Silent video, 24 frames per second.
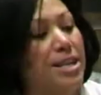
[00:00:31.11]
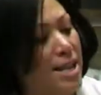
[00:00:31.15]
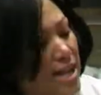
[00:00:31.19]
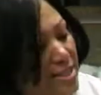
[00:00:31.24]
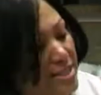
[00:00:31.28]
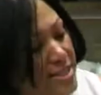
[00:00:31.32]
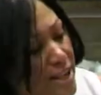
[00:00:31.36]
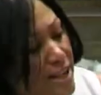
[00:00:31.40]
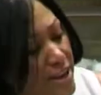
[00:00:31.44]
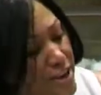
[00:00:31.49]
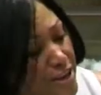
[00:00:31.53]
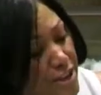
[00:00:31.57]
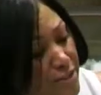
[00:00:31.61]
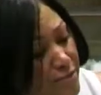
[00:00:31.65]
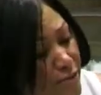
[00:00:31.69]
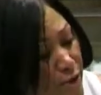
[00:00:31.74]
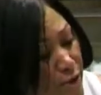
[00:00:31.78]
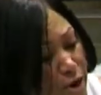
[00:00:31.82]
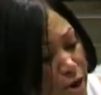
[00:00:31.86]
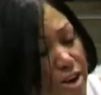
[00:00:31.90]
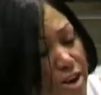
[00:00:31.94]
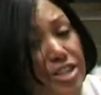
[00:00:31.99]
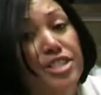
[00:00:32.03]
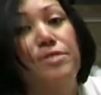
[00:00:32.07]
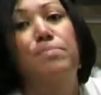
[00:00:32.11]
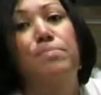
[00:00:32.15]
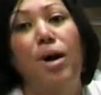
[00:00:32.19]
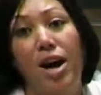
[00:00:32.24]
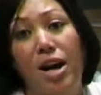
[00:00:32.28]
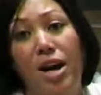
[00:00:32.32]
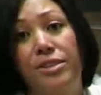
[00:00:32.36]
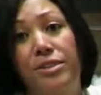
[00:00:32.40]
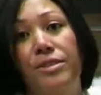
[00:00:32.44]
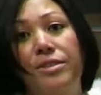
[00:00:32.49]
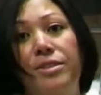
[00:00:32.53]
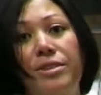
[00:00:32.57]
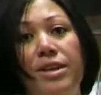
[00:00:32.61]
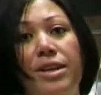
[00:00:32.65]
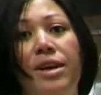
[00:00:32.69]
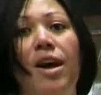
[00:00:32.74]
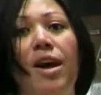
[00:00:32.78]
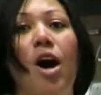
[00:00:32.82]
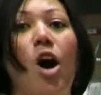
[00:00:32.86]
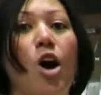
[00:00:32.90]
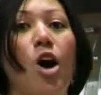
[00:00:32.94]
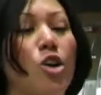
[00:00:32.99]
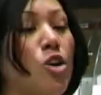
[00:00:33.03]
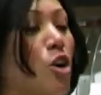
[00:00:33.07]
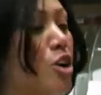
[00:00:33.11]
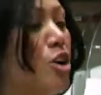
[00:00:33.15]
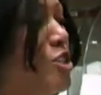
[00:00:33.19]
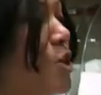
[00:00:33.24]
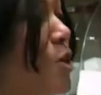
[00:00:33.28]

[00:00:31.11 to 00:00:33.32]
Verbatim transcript: It has a reverse button and